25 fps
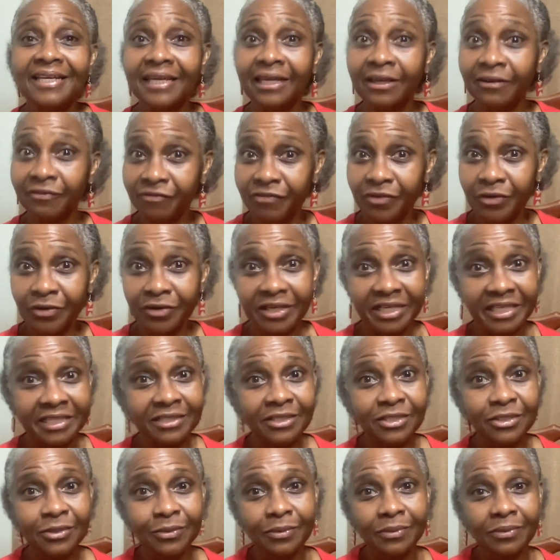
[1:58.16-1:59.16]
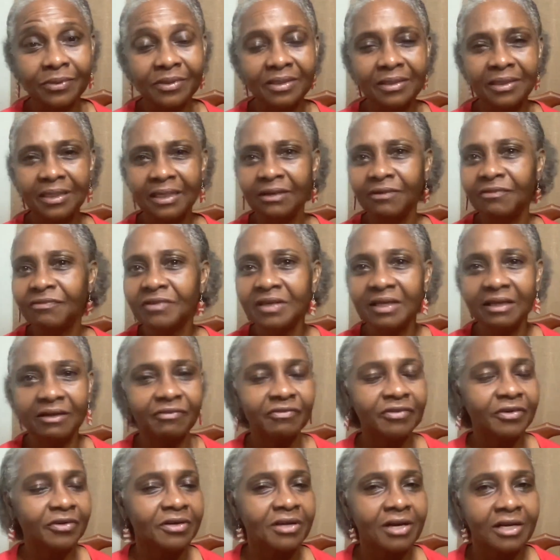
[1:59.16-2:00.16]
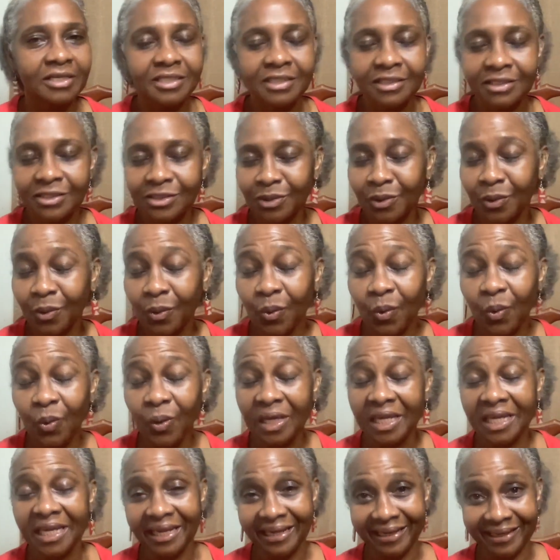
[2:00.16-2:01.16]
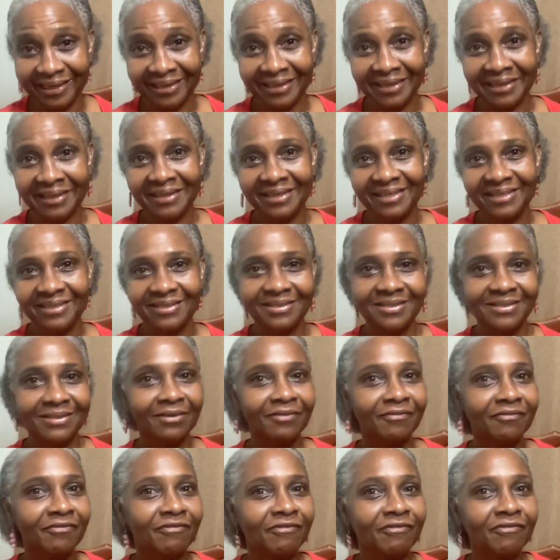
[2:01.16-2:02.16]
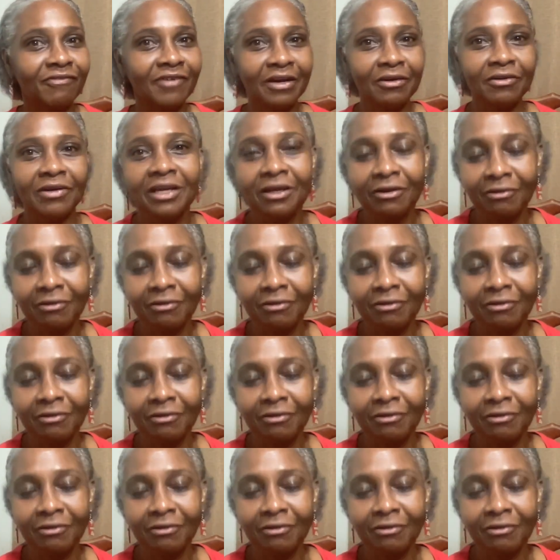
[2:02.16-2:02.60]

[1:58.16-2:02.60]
if you're into, even if you're not into cooking. It's a very